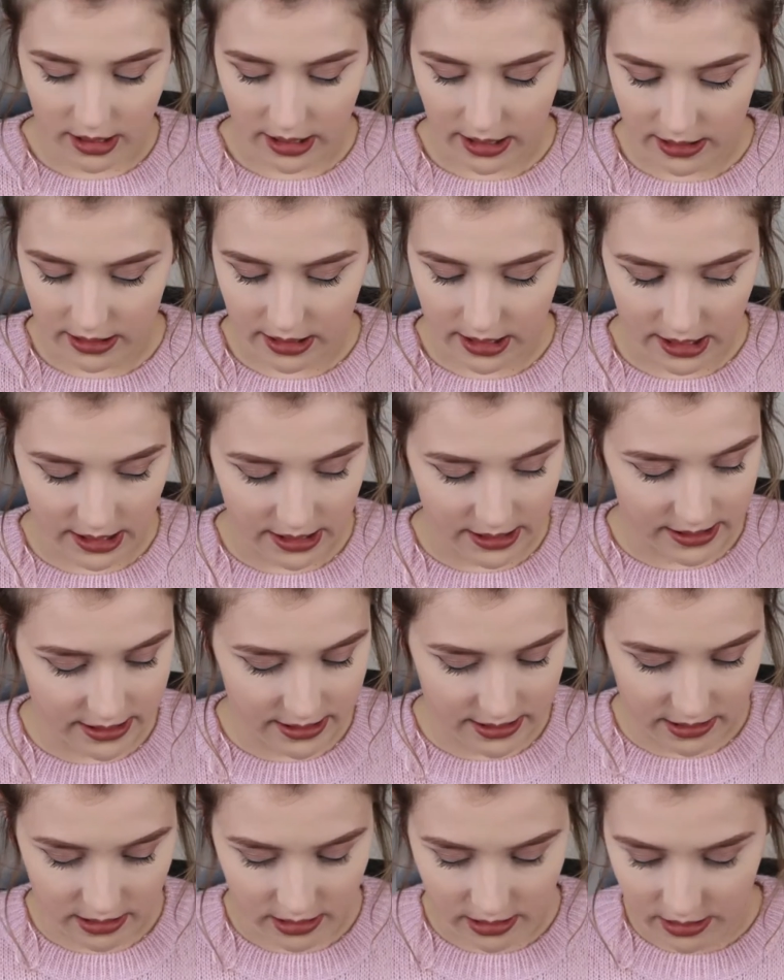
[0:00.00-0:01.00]
And
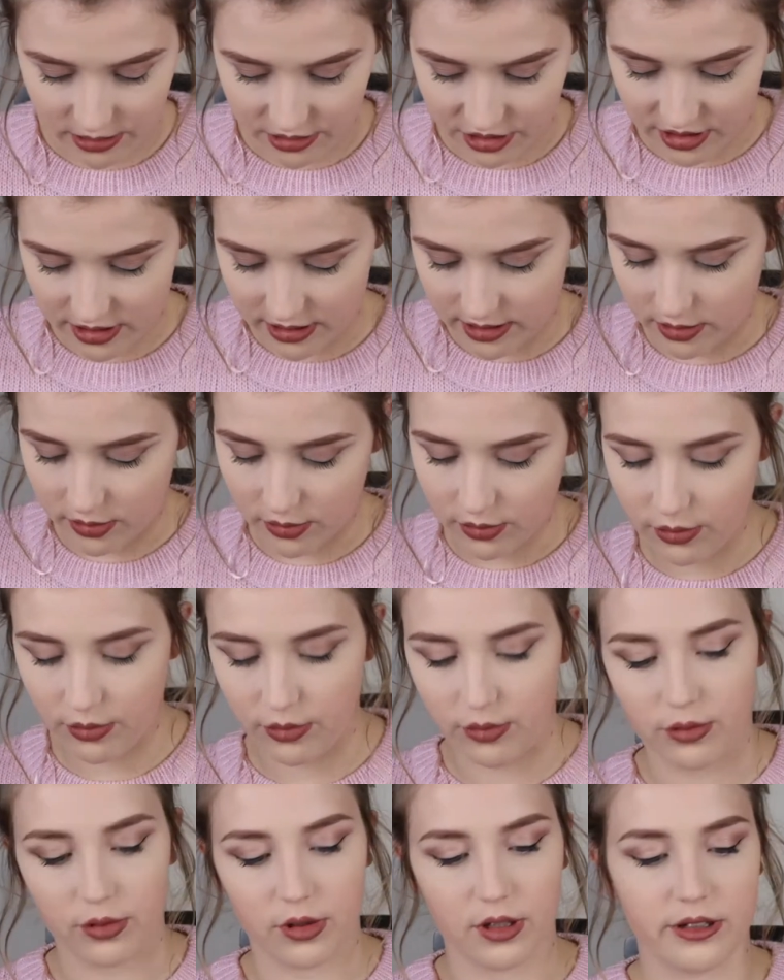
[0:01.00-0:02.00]
these are just,
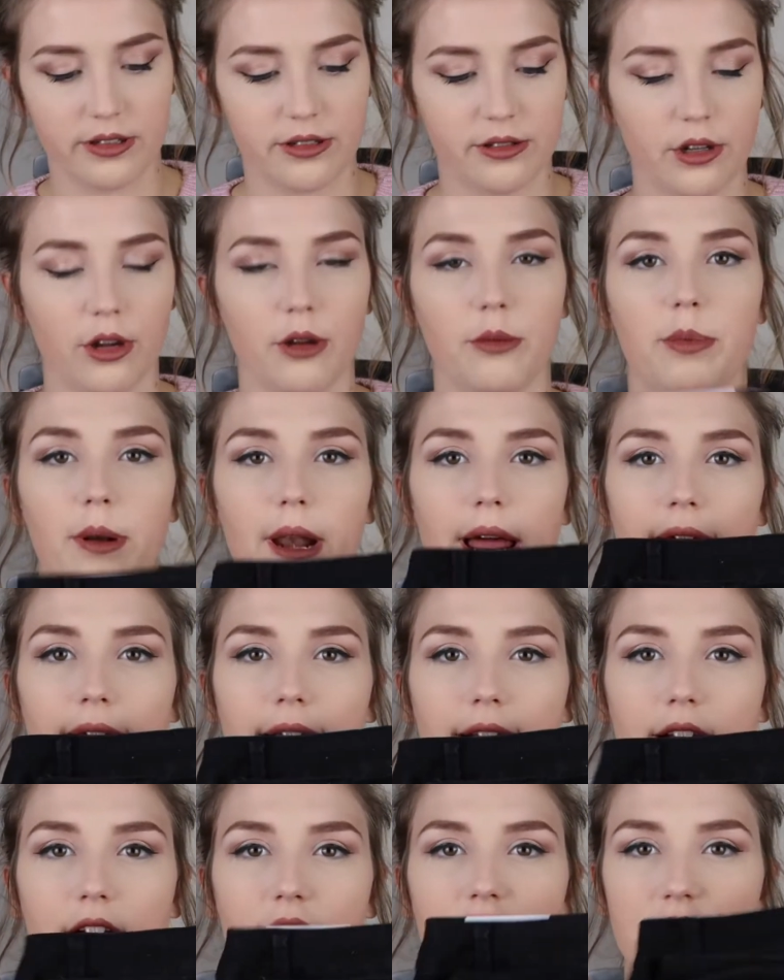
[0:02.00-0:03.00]
they're so
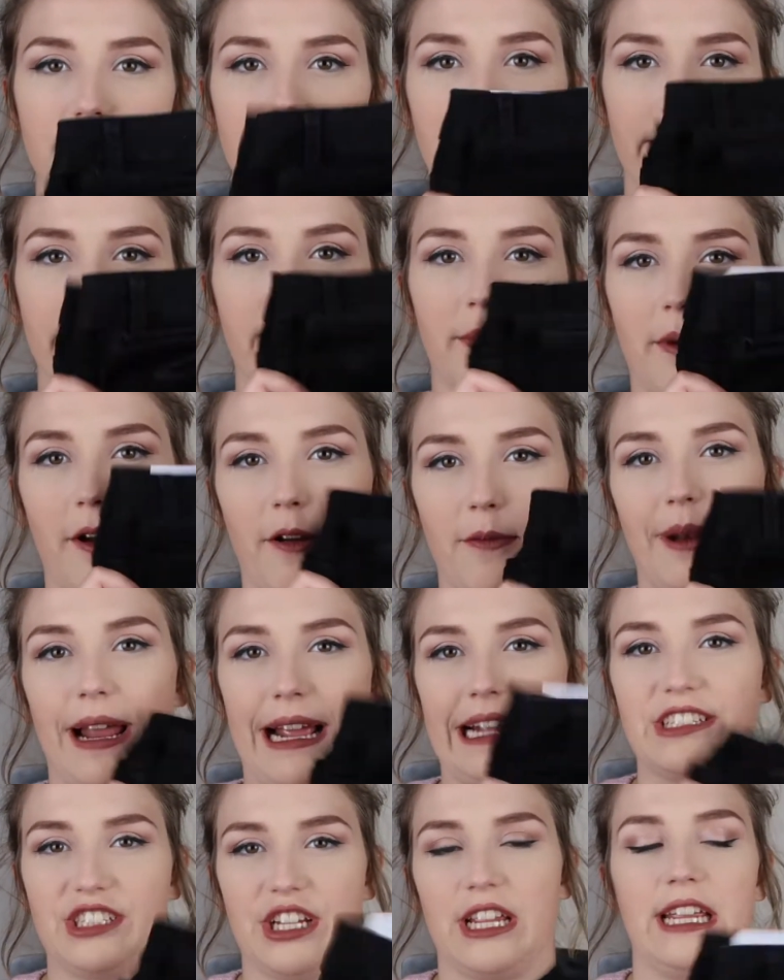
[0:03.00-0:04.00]
black. I don't have a pair of
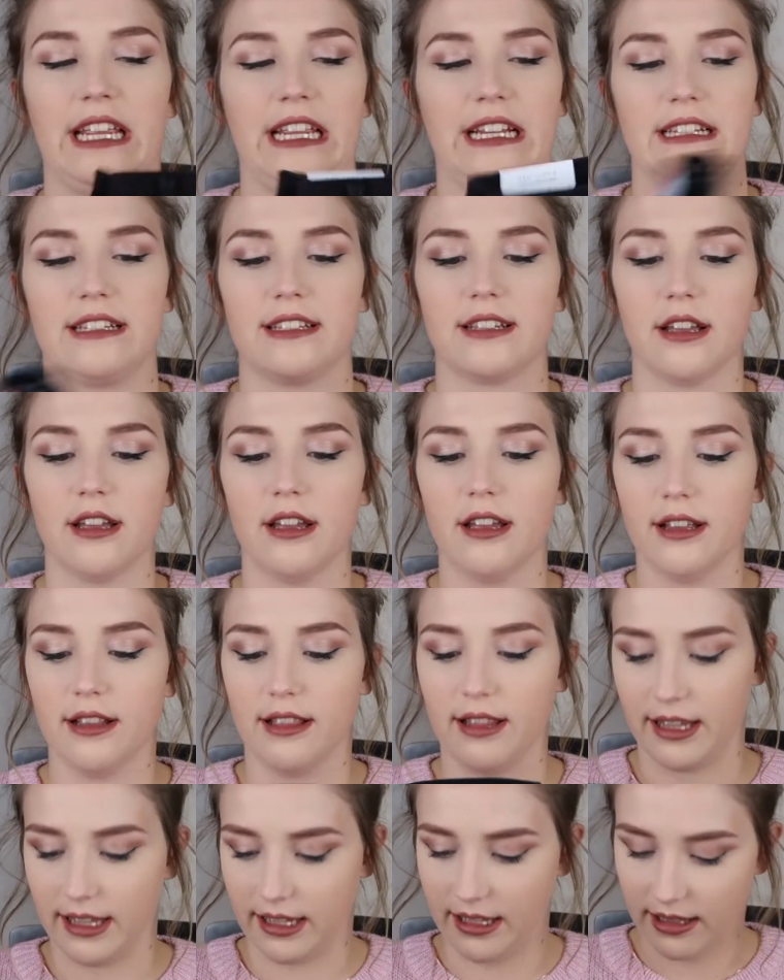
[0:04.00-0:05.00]
black jeans
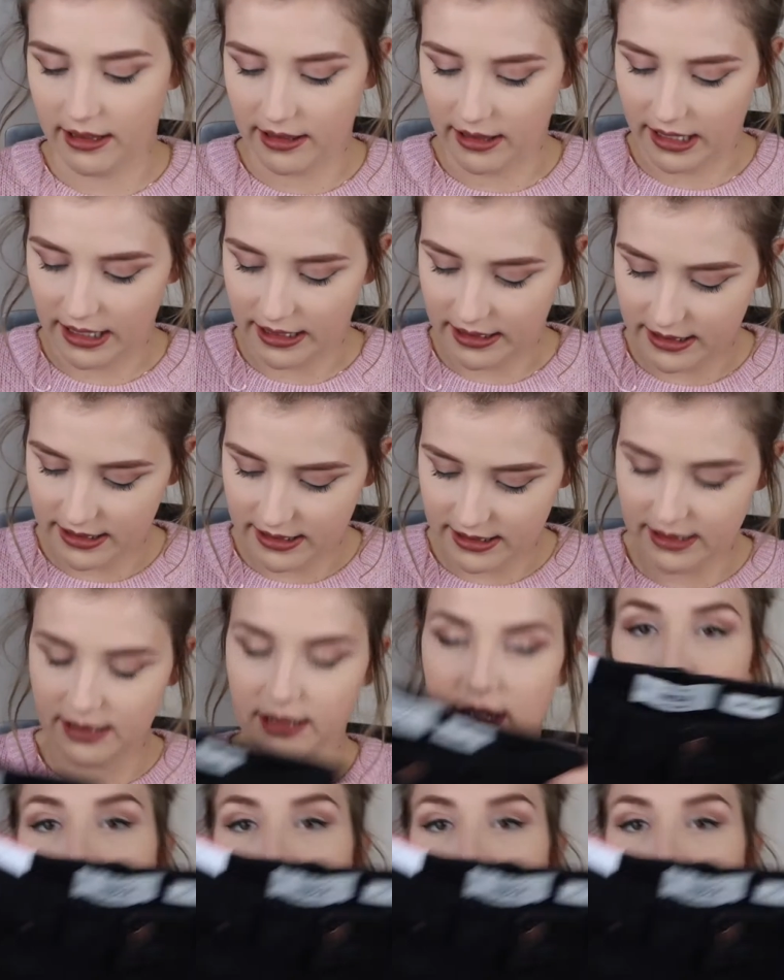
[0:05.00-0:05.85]
like this.